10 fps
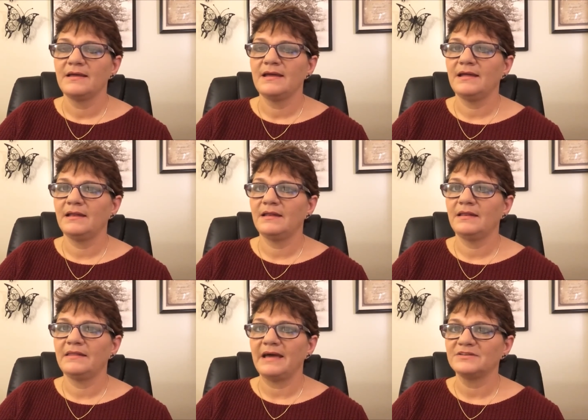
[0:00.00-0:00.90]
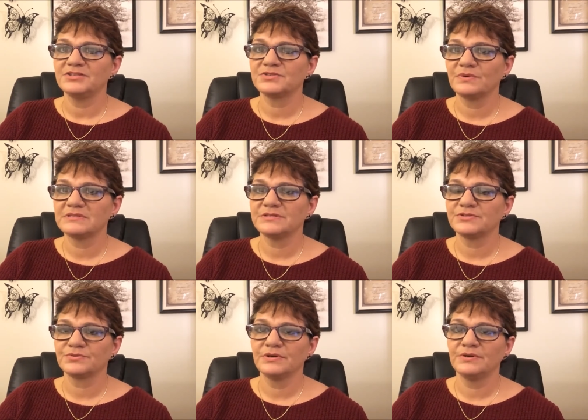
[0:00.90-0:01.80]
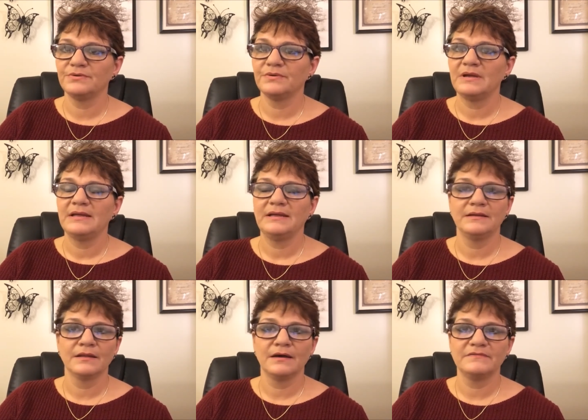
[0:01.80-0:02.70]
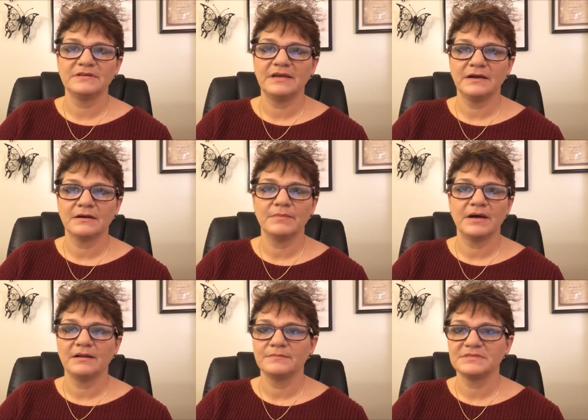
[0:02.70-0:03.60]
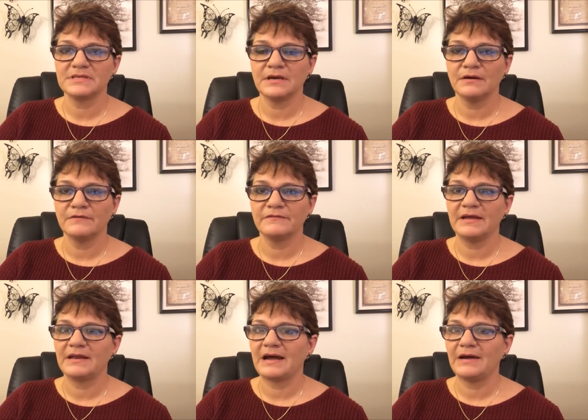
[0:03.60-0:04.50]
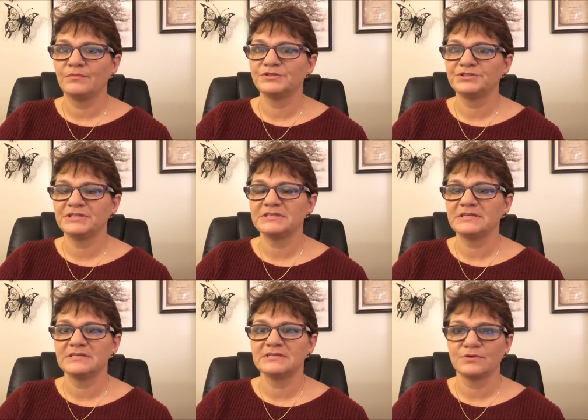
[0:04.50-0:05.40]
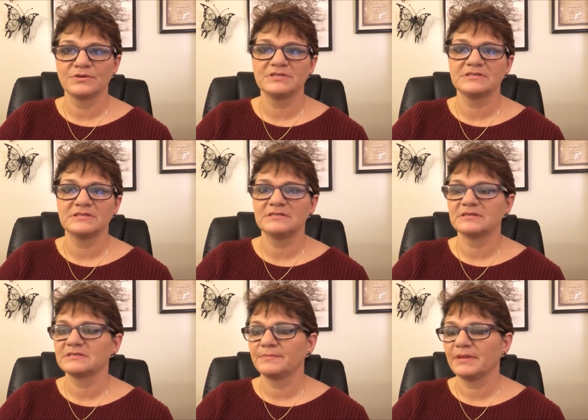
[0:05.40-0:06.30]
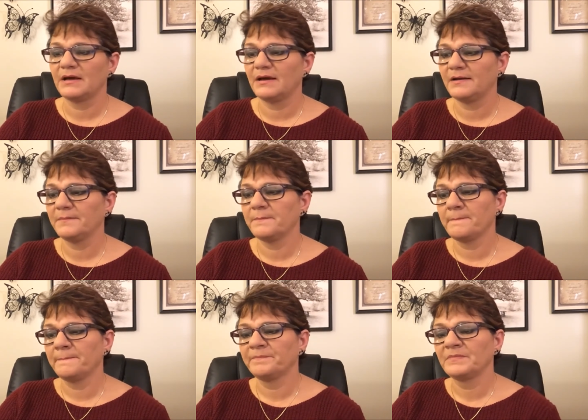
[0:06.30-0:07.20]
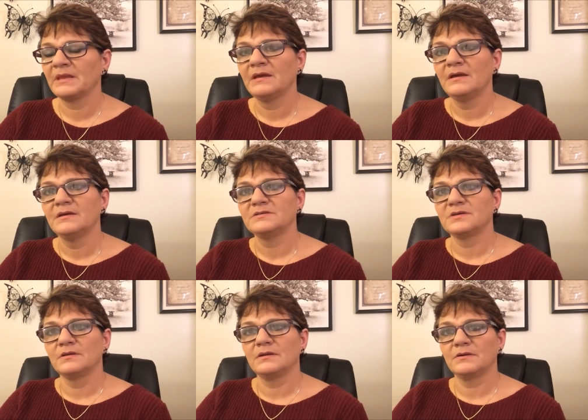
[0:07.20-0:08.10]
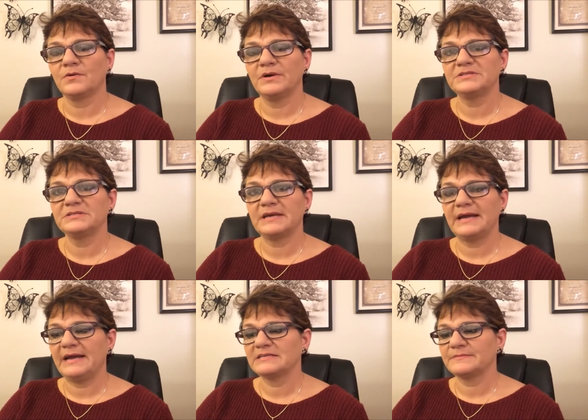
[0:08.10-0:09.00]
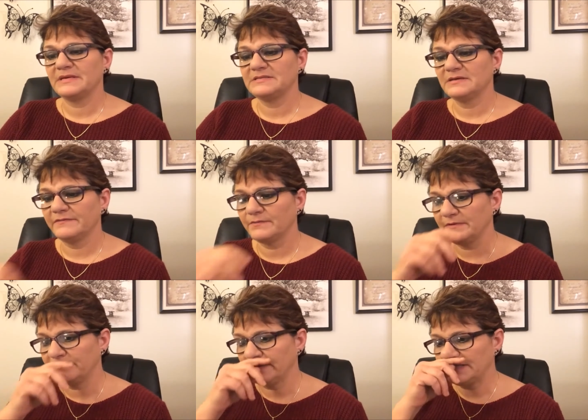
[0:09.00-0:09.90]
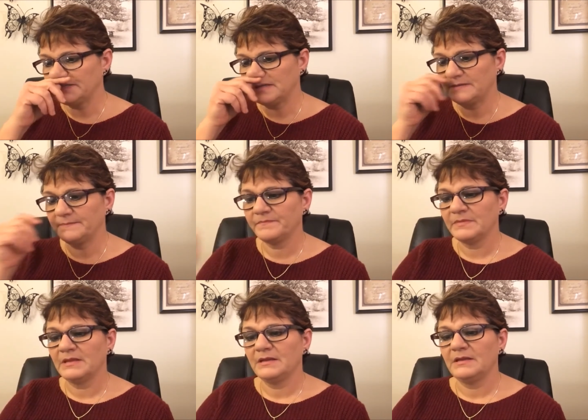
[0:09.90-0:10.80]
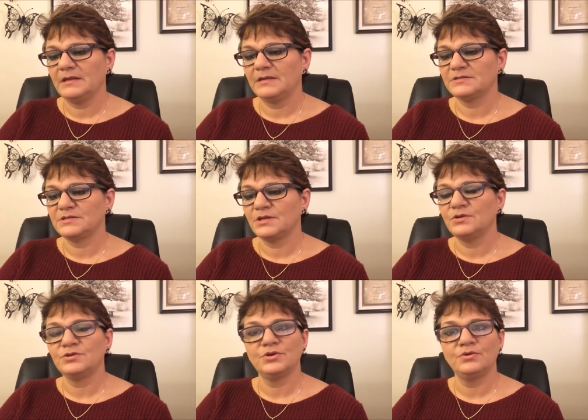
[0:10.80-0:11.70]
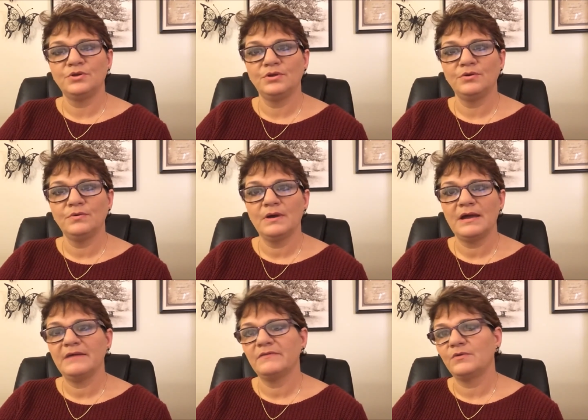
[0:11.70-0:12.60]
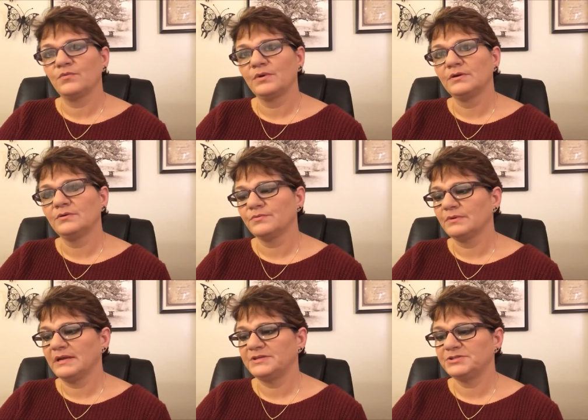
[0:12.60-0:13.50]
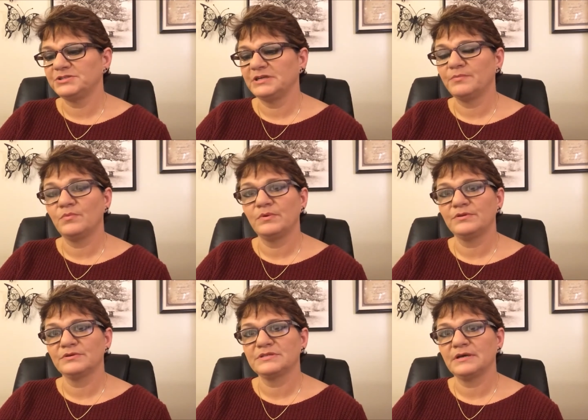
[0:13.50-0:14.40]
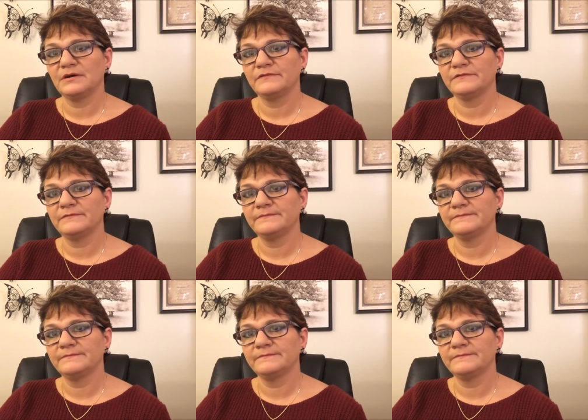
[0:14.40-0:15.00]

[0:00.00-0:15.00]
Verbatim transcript: And that just wasn't true. He loved and cared about himself, and I was just his narcissistic supply. So the questions I asked myself in reflection is, do you have a real relationship with yourself?